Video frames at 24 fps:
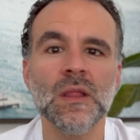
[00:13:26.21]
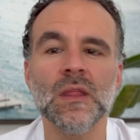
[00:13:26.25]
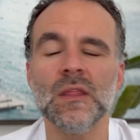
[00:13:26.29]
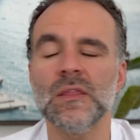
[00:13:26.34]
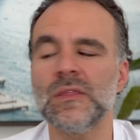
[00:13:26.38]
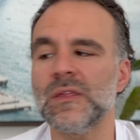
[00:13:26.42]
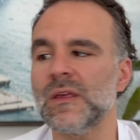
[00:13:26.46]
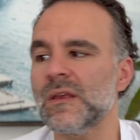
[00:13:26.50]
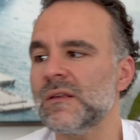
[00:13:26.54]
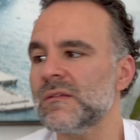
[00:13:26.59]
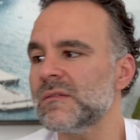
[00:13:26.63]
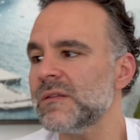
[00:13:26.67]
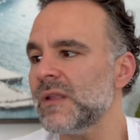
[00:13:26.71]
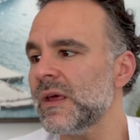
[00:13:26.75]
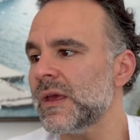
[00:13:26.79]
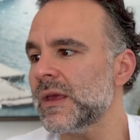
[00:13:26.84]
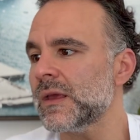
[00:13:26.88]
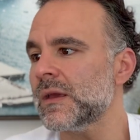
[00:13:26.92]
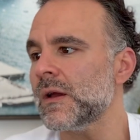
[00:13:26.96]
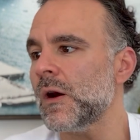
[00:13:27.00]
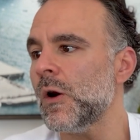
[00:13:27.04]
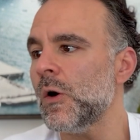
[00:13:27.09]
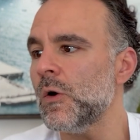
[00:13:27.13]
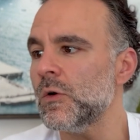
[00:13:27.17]
Things
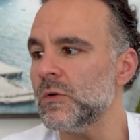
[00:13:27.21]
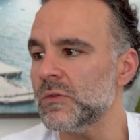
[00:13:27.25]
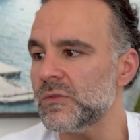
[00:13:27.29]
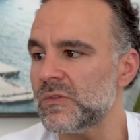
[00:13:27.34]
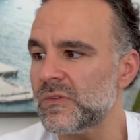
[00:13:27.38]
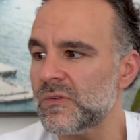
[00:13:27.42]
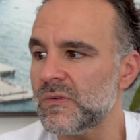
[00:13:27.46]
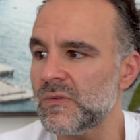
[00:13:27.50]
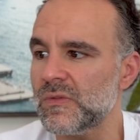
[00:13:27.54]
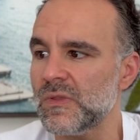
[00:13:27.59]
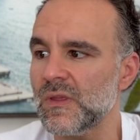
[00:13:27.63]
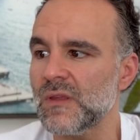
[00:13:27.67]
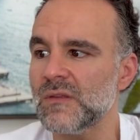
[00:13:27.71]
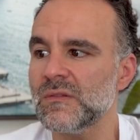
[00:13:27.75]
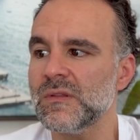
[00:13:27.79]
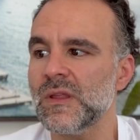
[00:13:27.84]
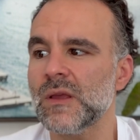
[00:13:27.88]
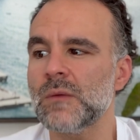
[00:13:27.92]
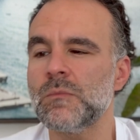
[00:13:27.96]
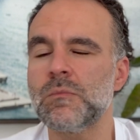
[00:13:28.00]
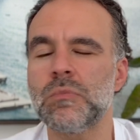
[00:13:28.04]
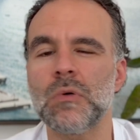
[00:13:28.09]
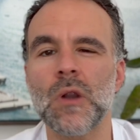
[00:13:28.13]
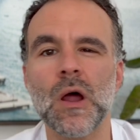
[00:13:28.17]
like oats, things
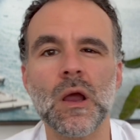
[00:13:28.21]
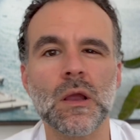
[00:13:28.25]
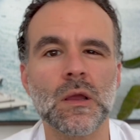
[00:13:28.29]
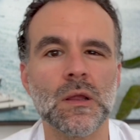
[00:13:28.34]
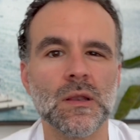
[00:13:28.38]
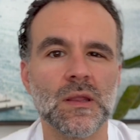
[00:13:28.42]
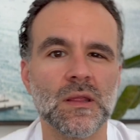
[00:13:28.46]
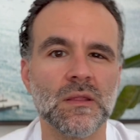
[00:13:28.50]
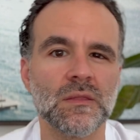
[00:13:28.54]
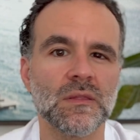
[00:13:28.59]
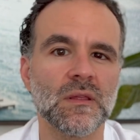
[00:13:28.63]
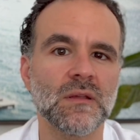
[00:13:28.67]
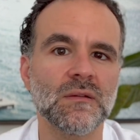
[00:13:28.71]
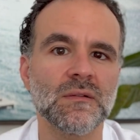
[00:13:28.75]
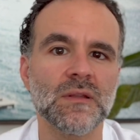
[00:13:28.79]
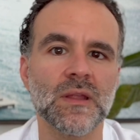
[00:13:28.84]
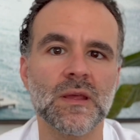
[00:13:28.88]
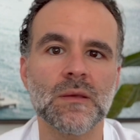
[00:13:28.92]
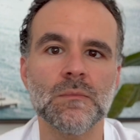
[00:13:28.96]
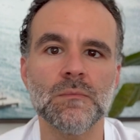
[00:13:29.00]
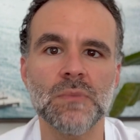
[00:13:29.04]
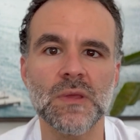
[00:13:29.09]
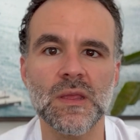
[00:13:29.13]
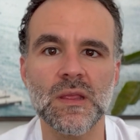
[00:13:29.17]
like broccoli, things
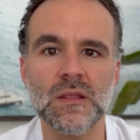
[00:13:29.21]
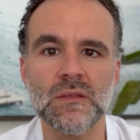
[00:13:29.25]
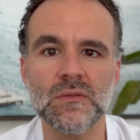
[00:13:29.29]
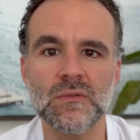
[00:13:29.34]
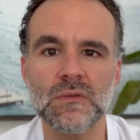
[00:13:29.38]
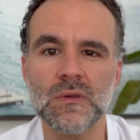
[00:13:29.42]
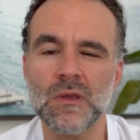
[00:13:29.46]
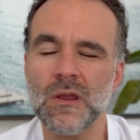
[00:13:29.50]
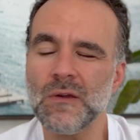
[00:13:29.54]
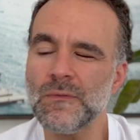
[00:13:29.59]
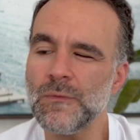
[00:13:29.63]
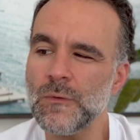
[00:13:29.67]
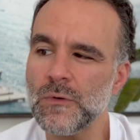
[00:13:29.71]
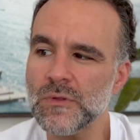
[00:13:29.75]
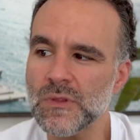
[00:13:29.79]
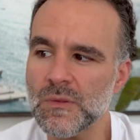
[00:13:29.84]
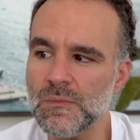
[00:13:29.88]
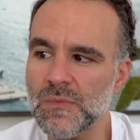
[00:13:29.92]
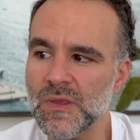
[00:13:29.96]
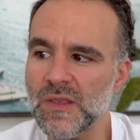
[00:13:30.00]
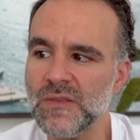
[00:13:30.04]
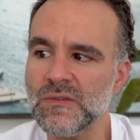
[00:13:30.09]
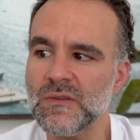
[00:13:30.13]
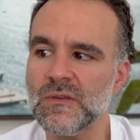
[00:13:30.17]
like beans. Careful with the
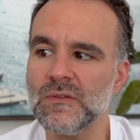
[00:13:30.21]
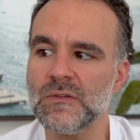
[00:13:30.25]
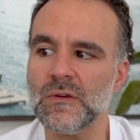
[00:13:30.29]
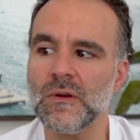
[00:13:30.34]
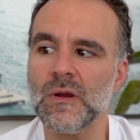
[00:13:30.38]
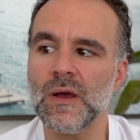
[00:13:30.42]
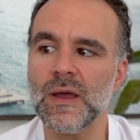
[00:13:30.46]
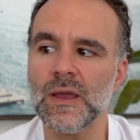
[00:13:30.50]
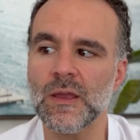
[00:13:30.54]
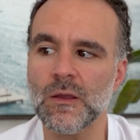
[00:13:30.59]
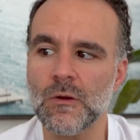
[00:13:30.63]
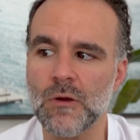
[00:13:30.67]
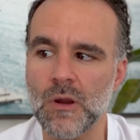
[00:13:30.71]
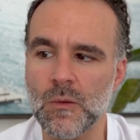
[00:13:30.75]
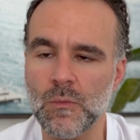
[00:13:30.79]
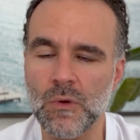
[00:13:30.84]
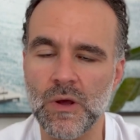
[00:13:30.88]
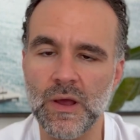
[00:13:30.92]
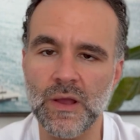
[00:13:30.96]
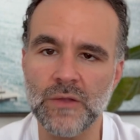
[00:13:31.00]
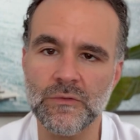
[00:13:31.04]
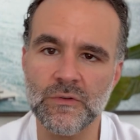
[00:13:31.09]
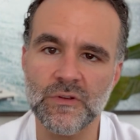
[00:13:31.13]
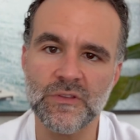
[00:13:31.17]
beans because they're high in
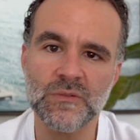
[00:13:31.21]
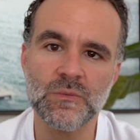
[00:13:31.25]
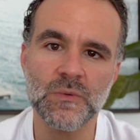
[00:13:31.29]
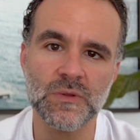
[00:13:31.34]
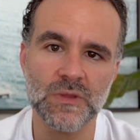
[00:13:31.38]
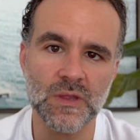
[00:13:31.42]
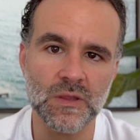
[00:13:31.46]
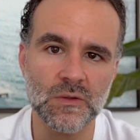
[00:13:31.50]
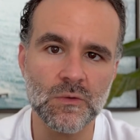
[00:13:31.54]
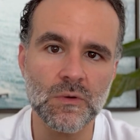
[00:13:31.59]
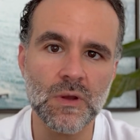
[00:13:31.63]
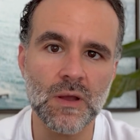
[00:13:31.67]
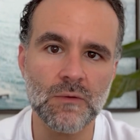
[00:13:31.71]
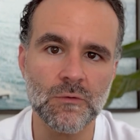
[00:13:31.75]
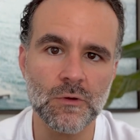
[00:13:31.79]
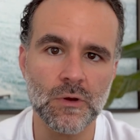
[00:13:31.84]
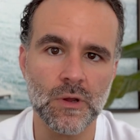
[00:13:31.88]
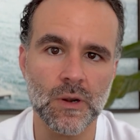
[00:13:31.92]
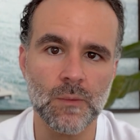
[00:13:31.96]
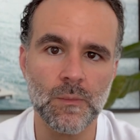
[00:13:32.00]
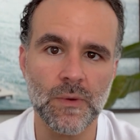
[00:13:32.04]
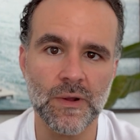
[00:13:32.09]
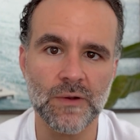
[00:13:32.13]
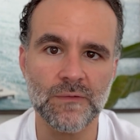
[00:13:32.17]
carbohydrates, but they do have a
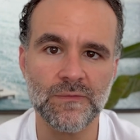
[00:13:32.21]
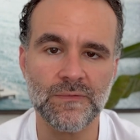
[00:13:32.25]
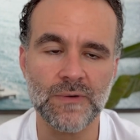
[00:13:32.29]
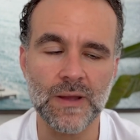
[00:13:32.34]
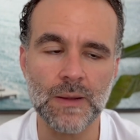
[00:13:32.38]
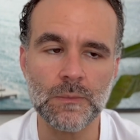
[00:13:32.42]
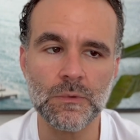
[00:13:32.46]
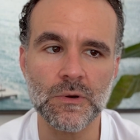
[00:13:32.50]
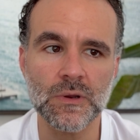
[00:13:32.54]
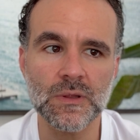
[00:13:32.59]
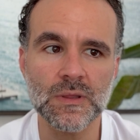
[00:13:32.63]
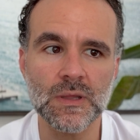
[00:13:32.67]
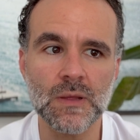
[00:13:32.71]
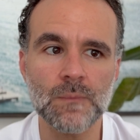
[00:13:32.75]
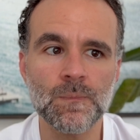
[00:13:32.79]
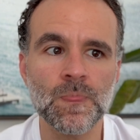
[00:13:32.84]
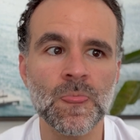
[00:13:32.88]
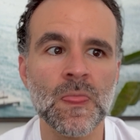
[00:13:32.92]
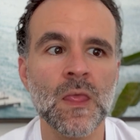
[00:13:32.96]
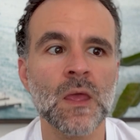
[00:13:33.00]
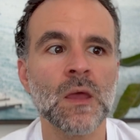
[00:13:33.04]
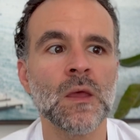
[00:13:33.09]
good amount of fiber in them.